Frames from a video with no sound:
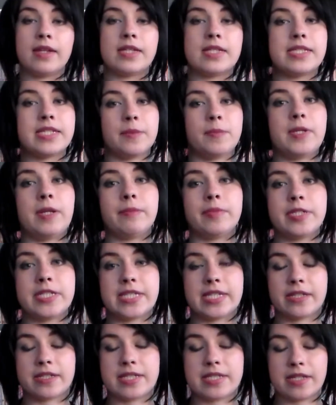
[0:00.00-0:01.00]
Tip number
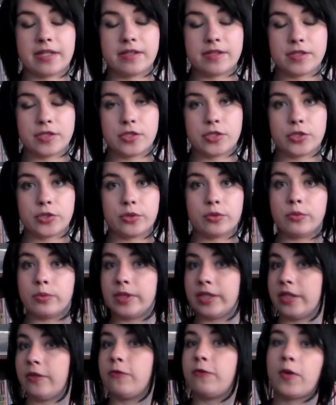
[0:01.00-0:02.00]
6 is to
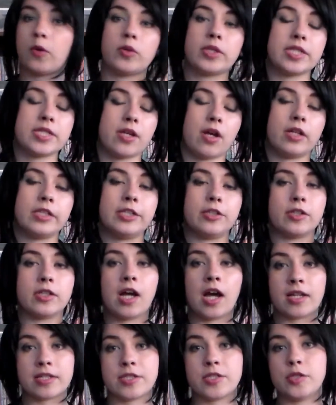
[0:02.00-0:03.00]
really focus on your
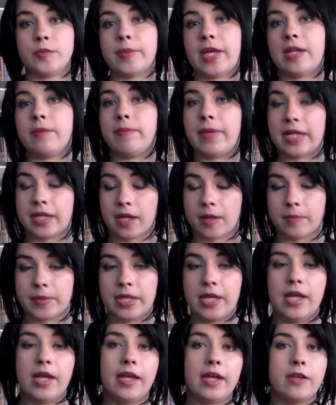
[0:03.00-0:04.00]
costume and makeup.
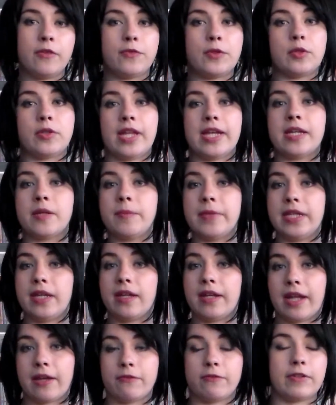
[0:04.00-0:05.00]
If you're like me
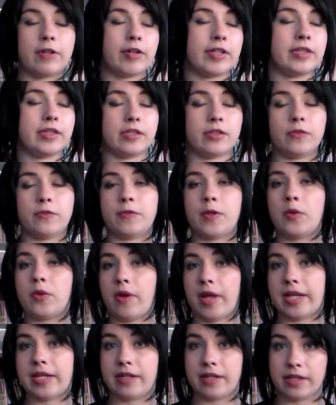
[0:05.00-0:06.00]
and have very little photo
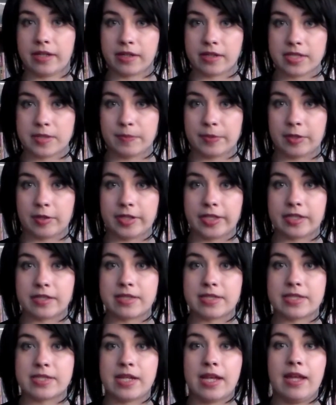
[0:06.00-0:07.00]
editing
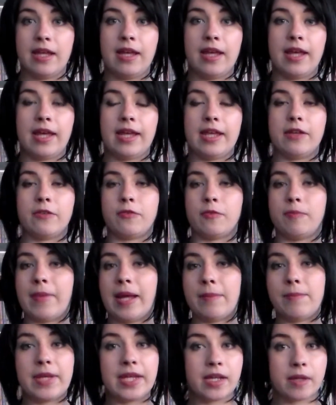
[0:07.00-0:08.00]
experience, if my
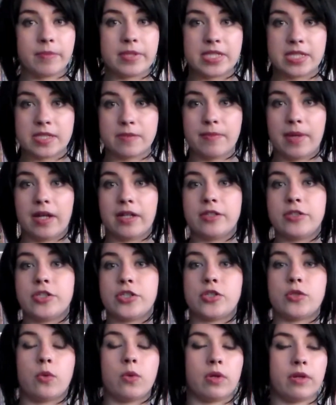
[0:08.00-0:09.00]
makeup is
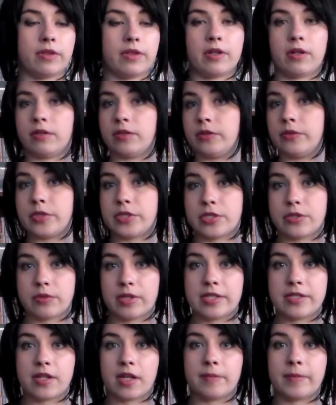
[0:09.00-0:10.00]
smudged or there are loose
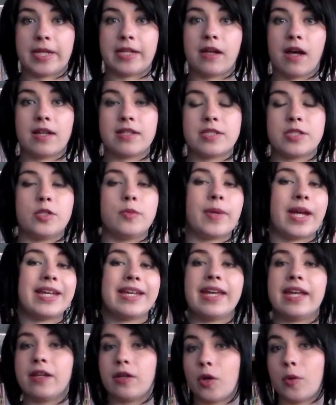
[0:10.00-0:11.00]
threads on my costume, I
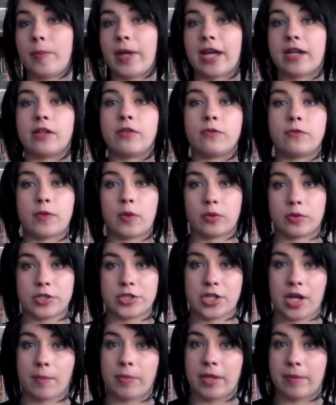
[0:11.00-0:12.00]
can't go back and
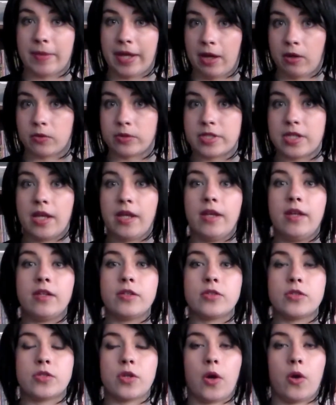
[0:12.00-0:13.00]
Photoshop them out.
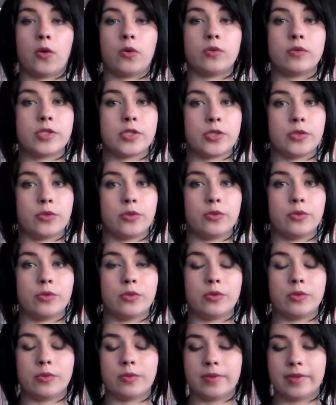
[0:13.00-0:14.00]
So
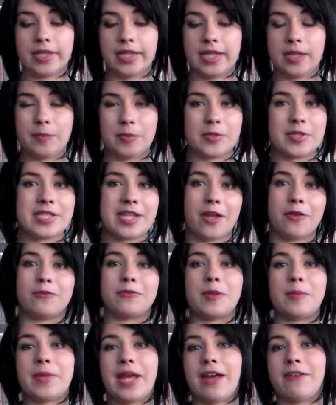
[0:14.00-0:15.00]
to keep yourself
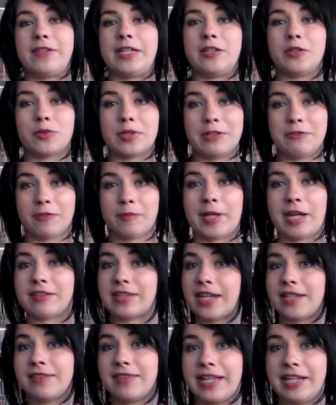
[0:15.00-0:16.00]
from having grief about
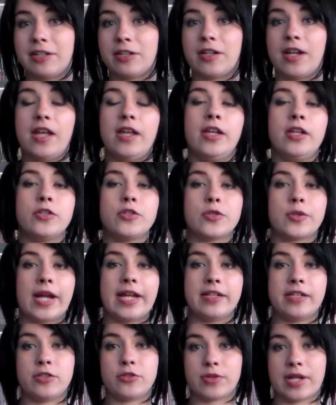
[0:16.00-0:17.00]
that later, try
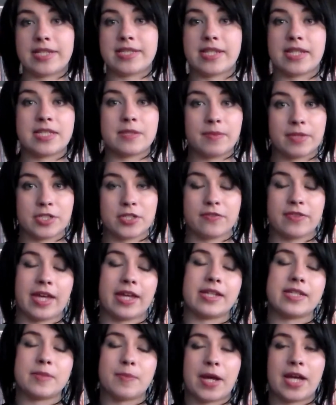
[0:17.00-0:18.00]
and address as much of that
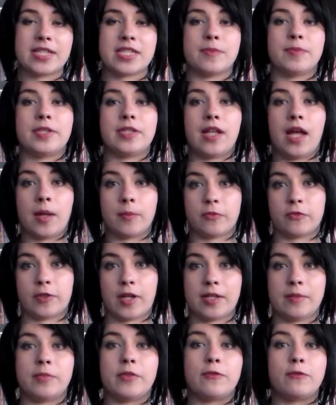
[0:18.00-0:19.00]
as possible up
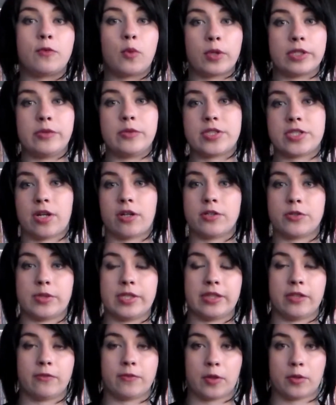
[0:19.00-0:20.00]
front before you start
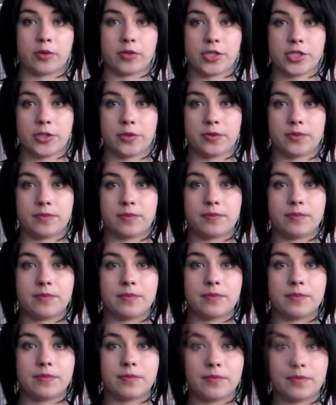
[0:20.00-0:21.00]
doing the photo shoot.
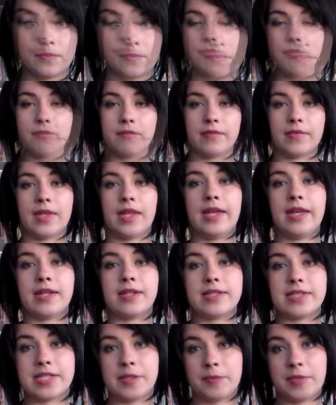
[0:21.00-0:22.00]

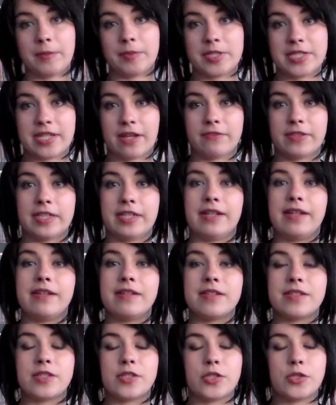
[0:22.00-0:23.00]
Tip number 7
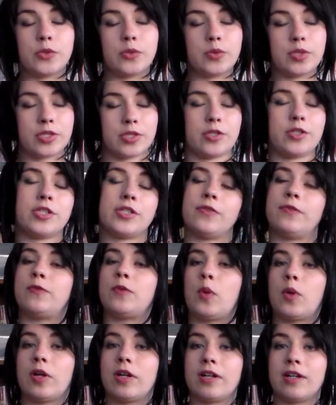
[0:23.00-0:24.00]
is to search
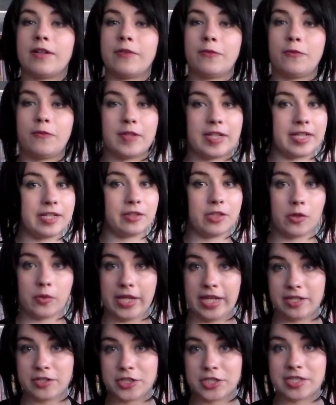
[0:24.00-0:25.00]
for fitting
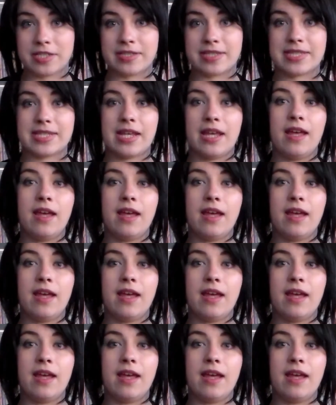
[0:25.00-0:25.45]
locations.